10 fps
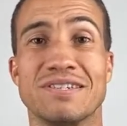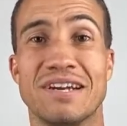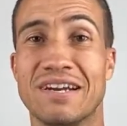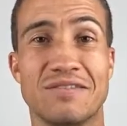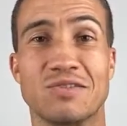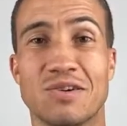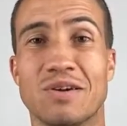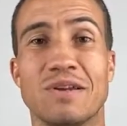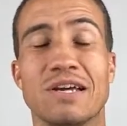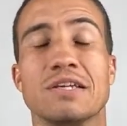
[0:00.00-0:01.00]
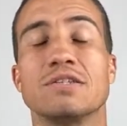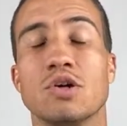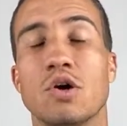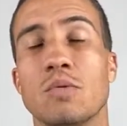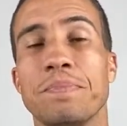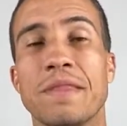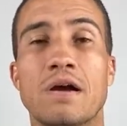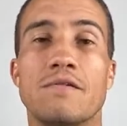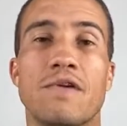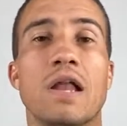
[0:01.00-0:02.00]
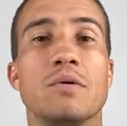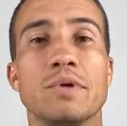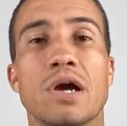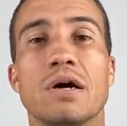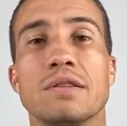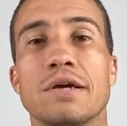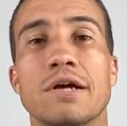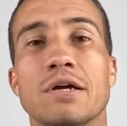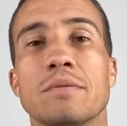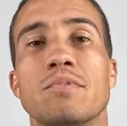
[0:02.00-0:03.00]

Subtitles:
And I never thought I would like it. So follow me on there.